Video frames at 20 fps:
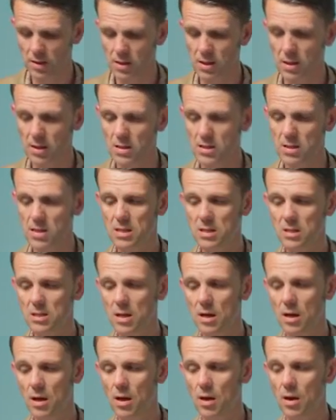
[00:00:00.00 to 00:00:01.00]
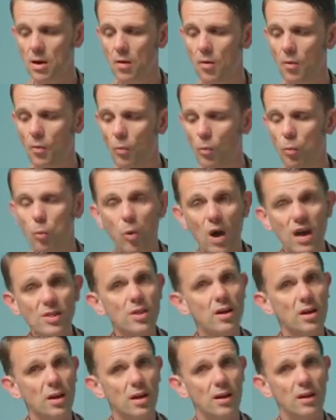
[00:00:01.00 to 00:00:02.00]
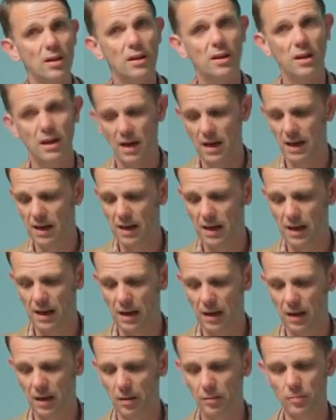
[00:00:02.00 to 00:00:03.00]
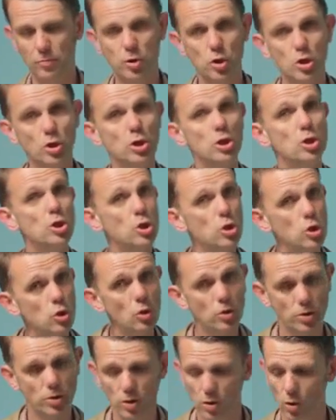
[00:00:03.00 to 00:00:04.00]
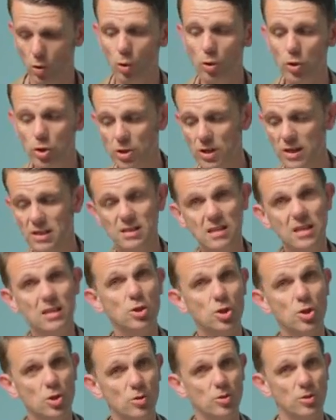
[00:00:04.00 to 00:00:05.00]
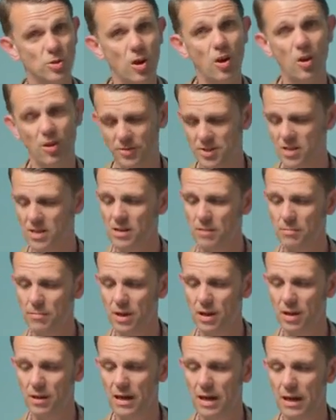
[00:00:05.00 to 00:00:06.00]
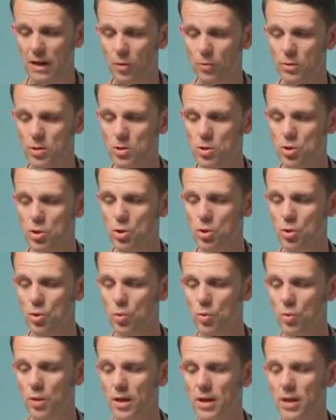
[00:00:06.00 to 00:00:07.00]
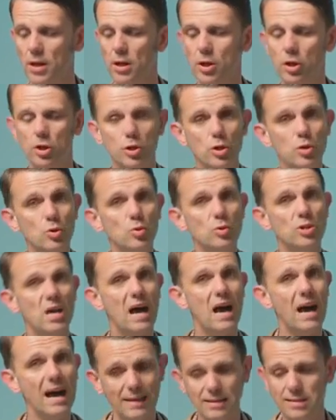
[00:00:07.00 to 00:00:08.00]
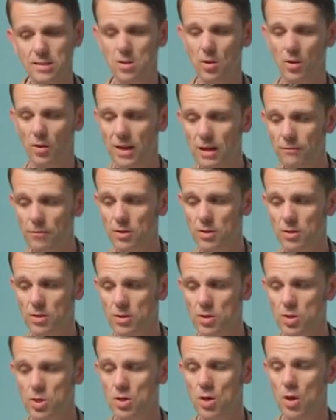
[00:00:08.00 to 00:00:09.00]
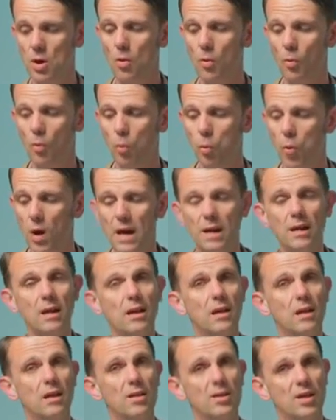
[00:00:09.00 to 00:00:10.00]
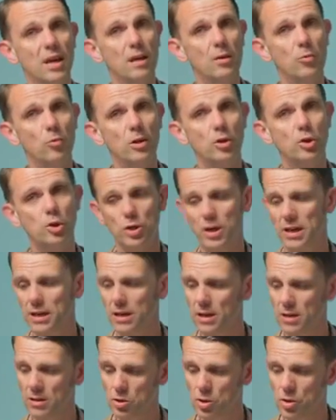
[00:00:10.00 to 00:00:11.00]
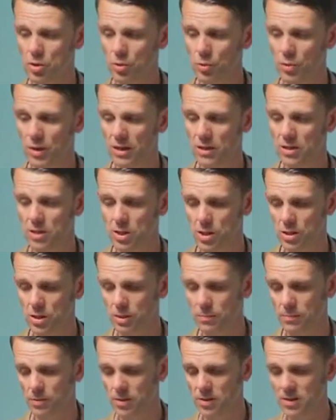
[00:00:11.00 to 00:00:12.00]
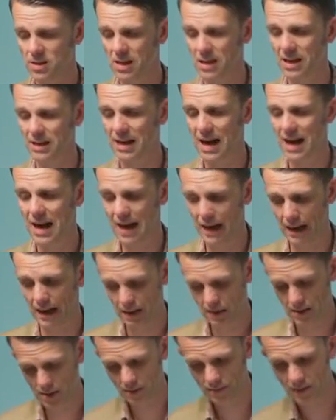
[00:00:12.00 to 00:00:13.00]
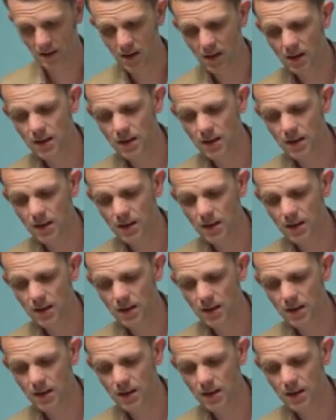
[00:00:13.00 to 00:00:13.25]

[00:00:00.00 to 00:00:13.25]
to consider whether judges should or indeed should not be allowed to use Hansard evidence when they were trying to interpret an act.